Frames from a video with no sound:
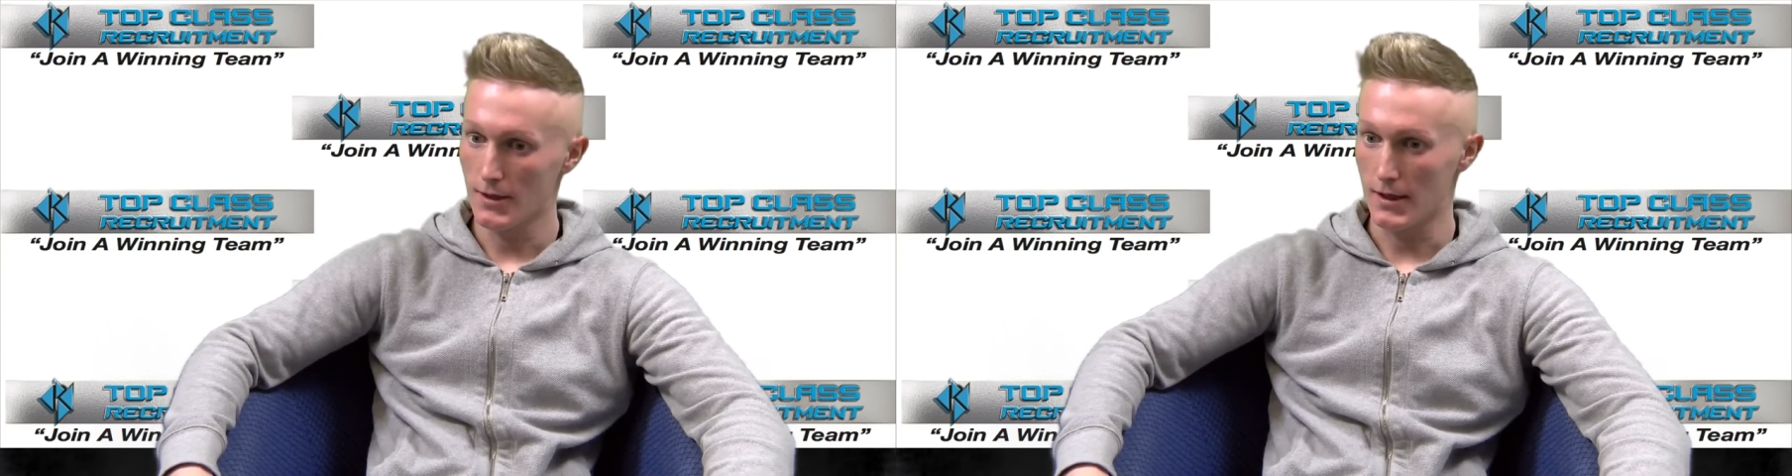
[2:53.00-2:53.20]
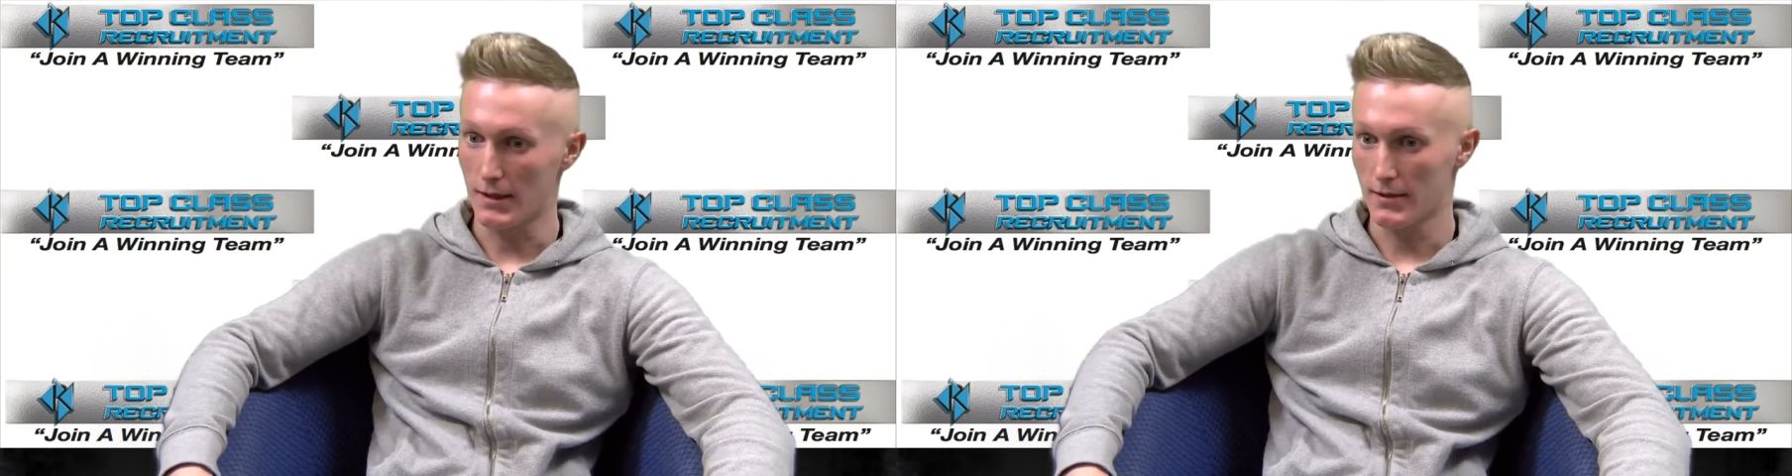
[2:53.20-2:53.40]

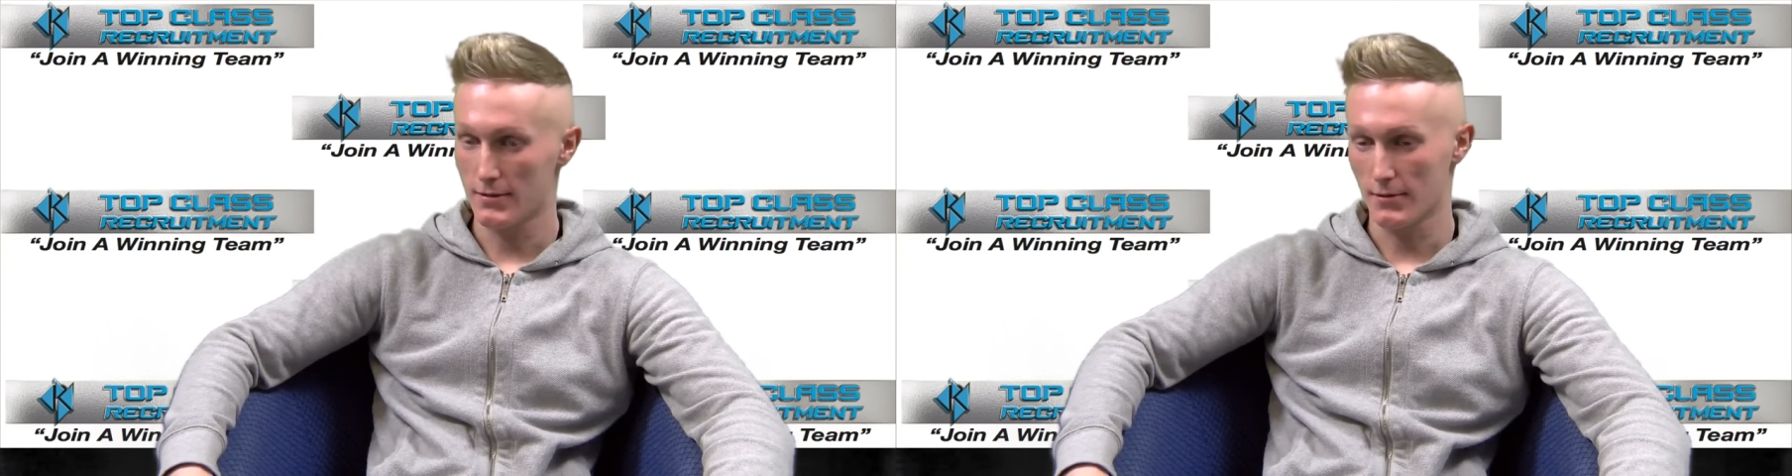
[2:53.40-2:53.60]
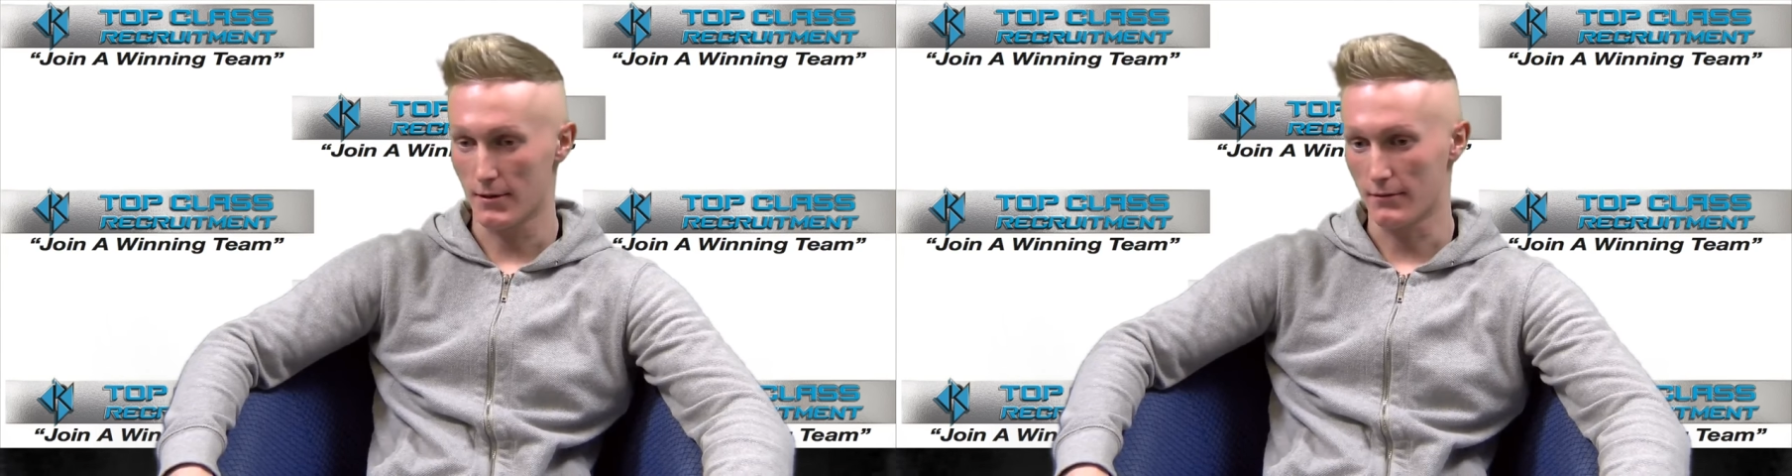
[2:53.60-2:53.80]
Aye,
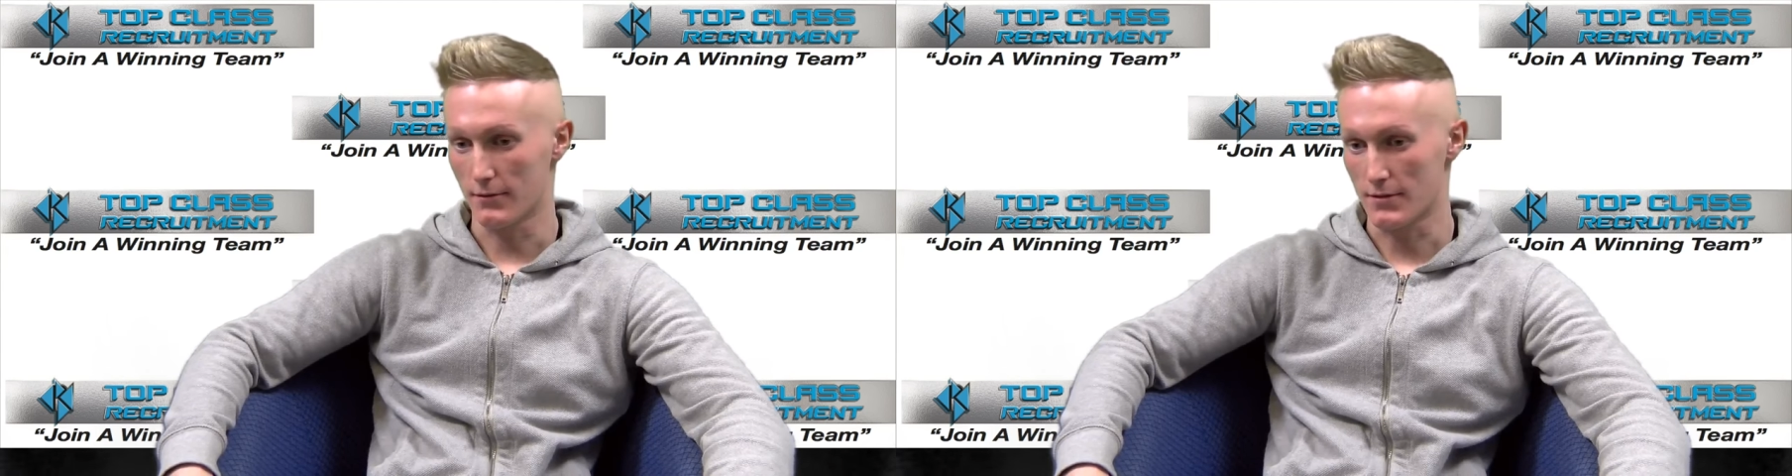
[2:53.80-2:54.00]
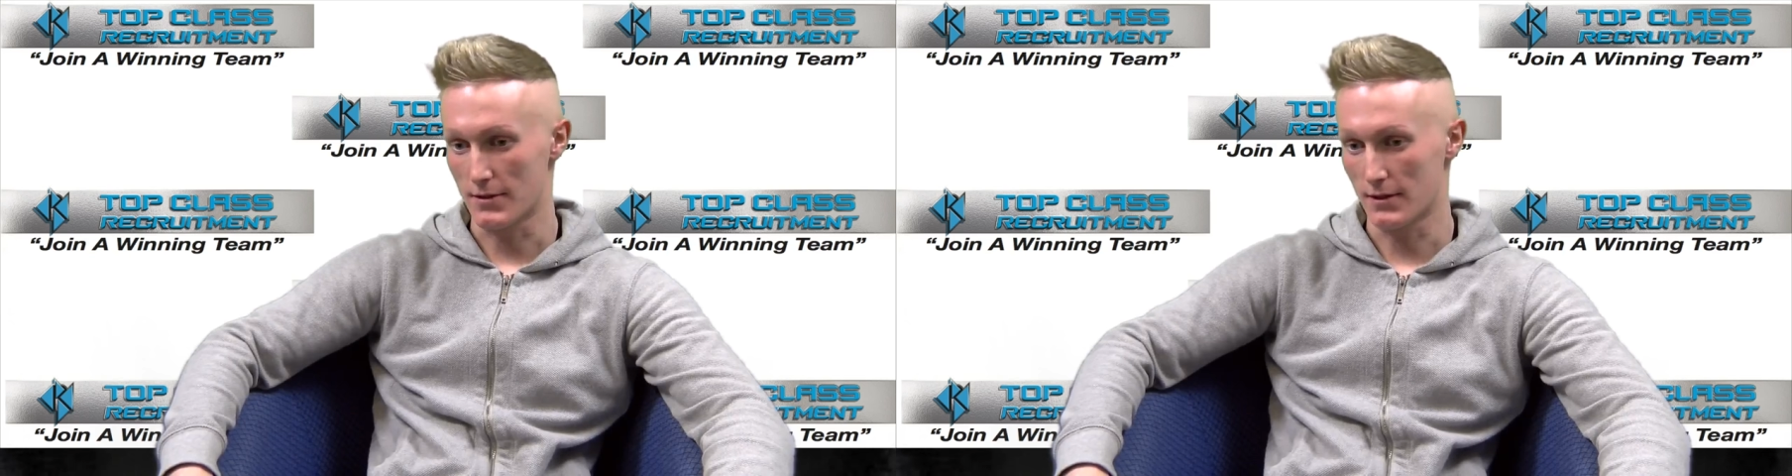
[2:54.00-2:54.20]
that's what
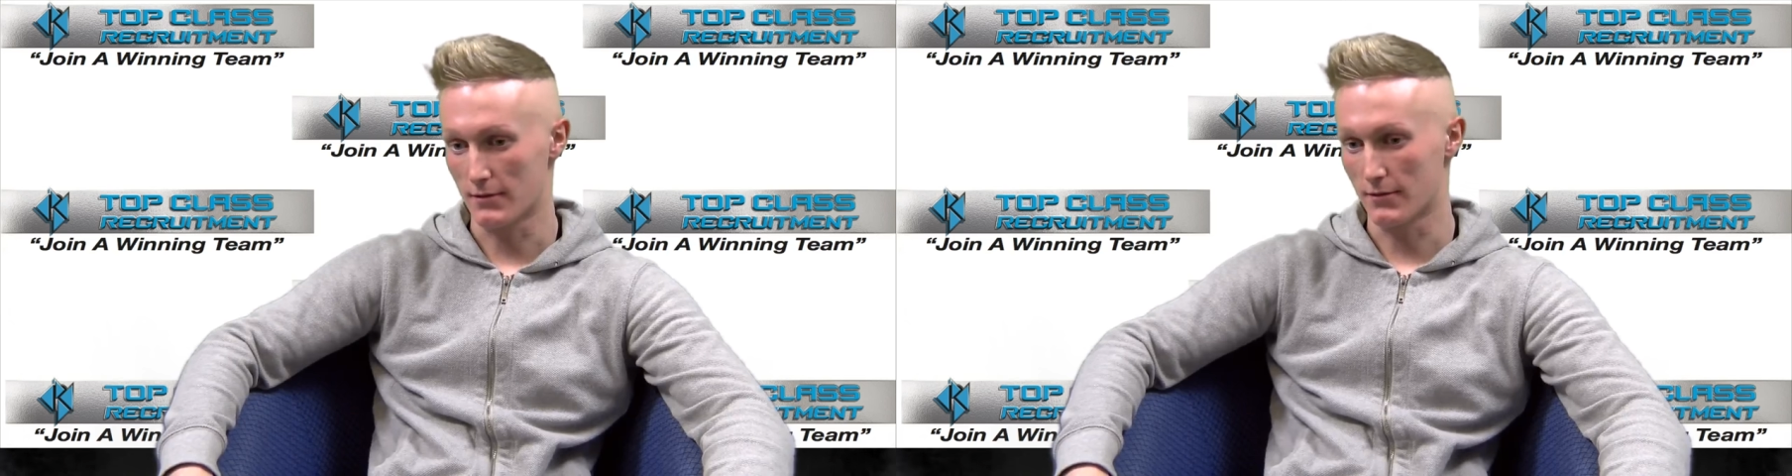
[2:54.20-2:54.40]
everyone's saying,